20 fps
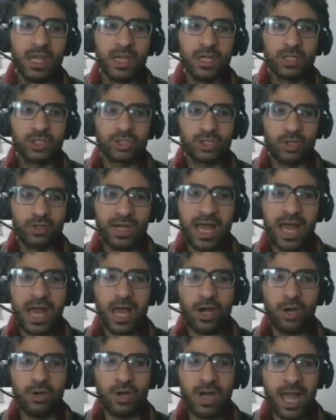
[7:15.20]
So
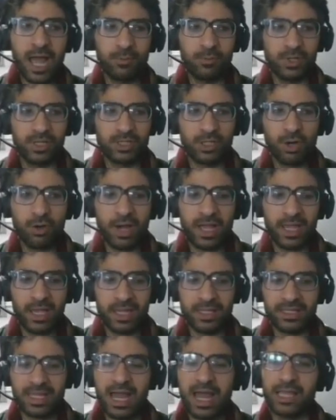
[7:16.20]
now I will go
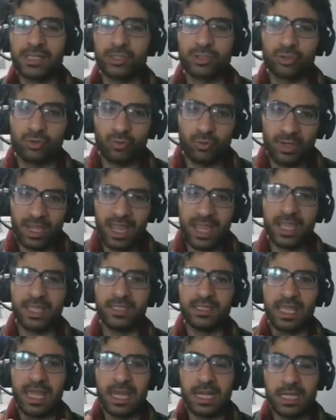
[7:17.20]
ahead and
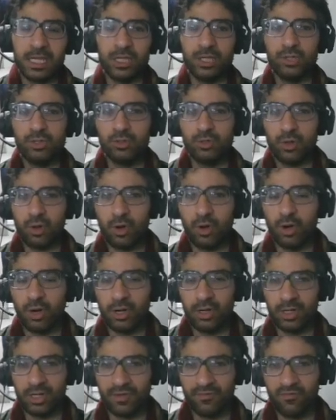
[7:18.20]
create a new
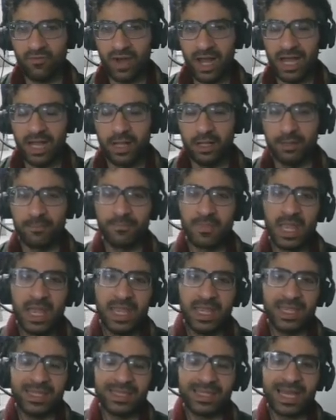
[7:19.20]
org file.
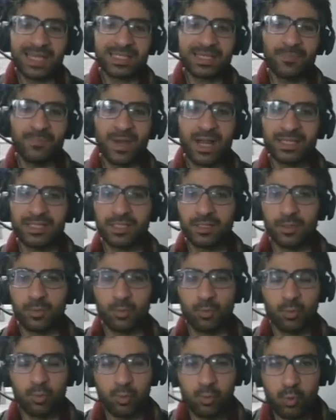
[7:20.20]
It doesn't matter
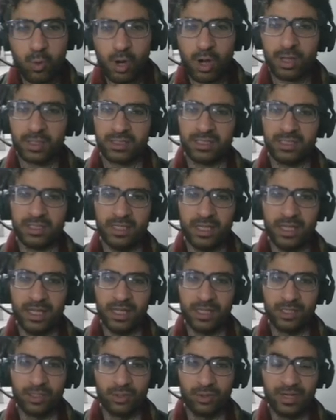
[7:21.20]
what
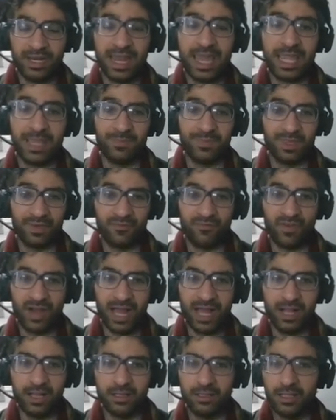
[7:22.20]
you name the
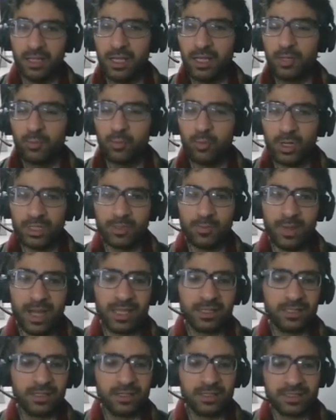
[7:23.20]
file. What
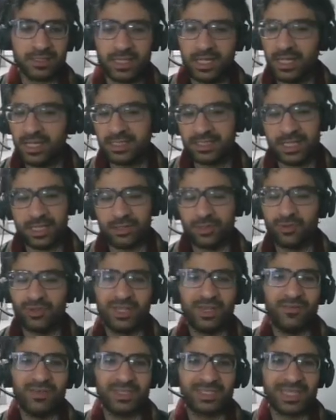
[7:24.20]
matters is that you
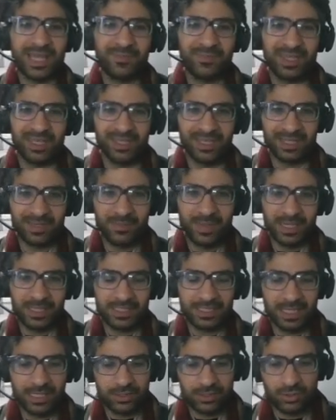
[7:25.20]
give it something that makes
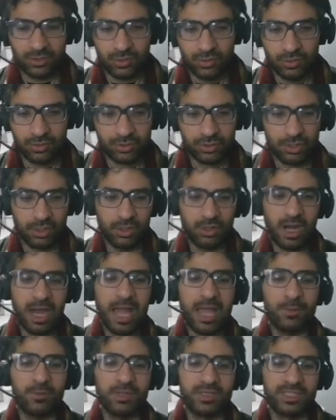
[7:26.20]
sense to you. So
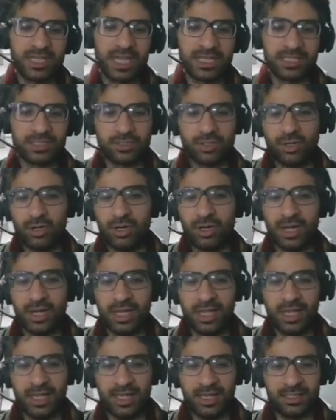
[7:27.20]
I will just call
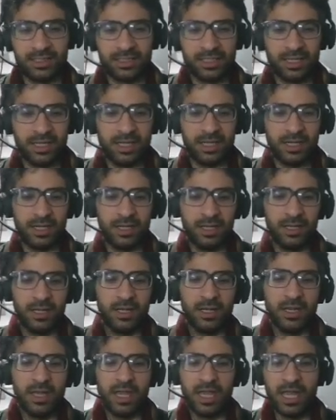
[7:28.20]
it
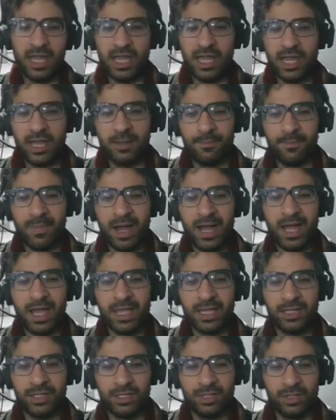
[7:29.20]

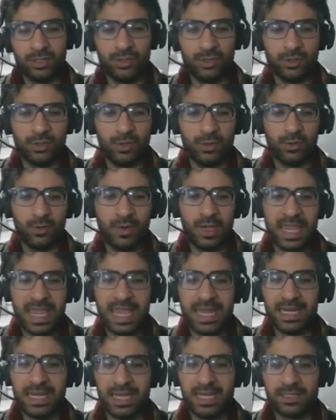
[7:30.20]
my new
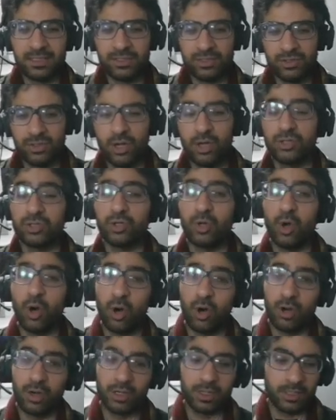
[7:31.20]

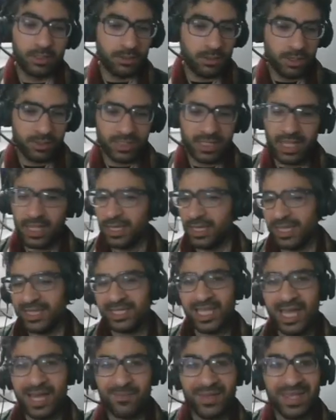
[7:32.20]
init.org. Okay? It
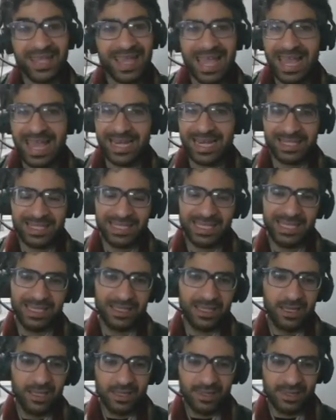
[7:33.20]
can be
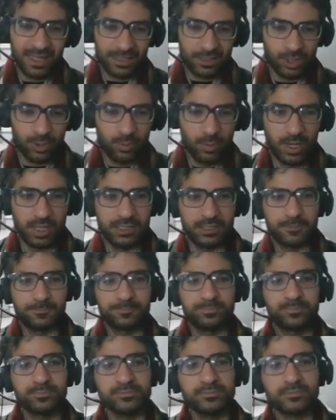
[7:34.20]
anything that you want.
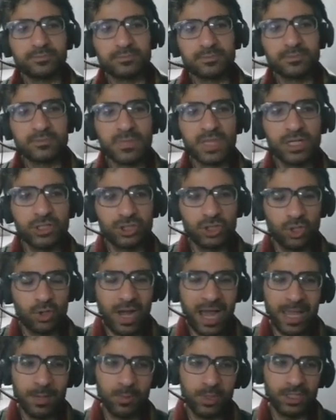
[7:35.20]
So
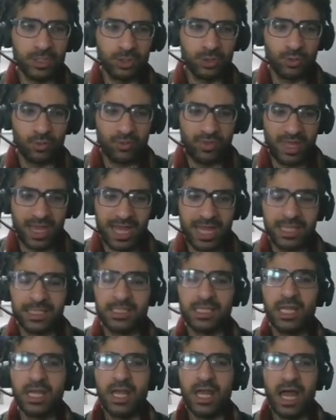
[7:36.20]
I will do that.
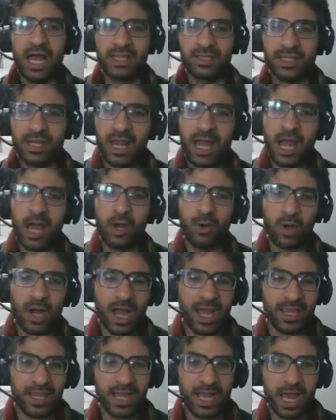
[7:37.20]
And now
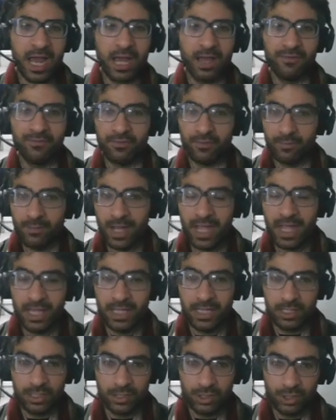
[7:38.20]
I have
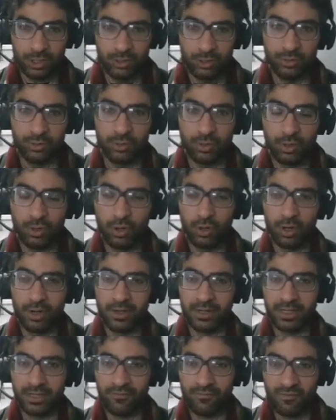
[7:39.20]
my new
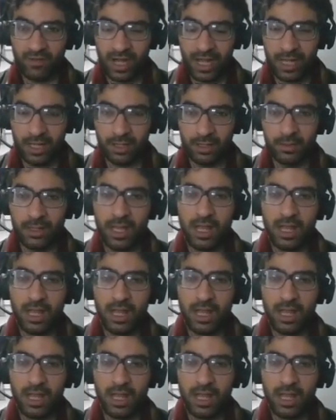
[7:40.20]
org file.